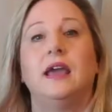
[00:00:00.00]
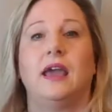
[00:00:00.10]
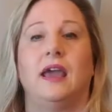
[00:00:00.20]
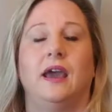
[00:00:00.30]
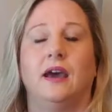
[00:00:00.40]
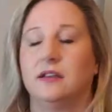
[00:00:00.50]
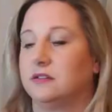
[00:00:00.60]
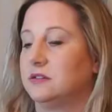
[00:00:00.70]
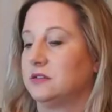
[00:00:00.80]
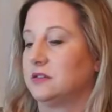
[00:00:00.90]

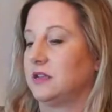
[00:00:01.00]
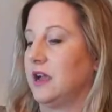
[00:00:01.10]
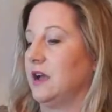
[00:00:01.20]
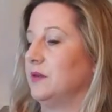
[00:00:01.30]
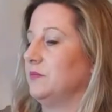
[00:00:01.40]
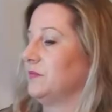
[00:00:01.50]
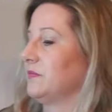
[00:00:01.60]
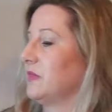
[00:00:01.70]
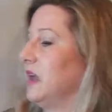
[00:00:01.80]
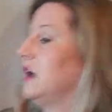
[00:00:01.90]
and um,
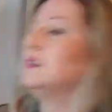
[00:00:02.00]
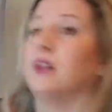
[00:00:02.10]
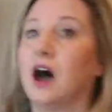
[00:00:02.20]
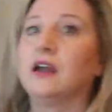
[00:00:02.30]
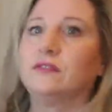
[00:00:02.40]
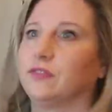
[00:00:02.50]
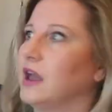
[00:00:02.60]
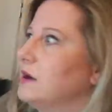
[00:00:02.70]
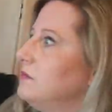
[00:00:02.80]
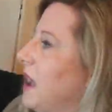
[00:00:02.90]
a lot of
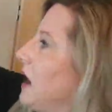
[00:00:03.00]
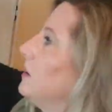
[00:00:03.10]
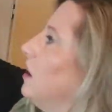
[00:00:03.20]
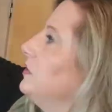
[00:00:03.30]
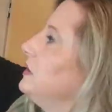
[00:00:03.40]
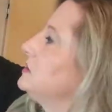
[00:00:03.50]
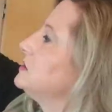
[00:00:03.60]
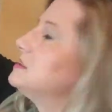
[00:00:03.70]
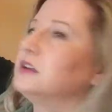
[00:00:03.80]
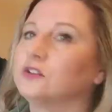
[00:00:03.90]
them had on these
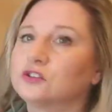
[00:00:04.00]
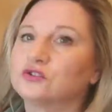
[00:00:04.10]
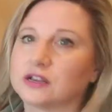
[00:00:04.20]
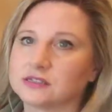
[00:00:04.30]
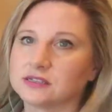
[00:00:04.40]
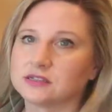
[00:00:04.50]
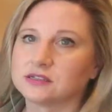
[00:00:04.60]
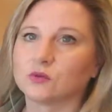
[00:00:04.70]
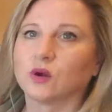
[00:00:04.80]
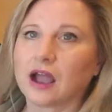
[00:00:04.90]
silk dresses
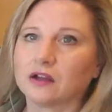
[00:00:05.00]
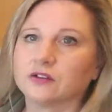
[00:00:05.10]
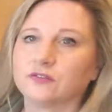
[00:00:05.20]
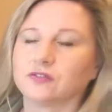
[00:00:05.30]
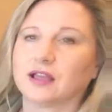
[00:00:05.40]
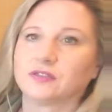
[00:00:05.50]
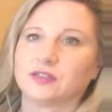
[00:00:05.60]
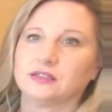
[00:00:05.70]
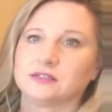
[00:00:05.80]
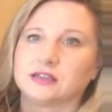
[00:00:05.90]
that were out of like
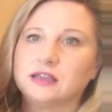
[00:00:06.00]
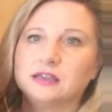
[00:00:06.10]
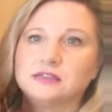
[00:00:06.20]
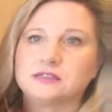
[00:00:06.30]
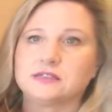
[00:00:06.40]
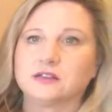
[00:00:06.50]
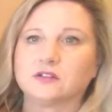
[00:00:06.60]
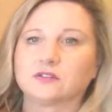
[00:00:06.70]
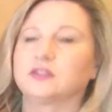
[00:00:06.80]
these silk,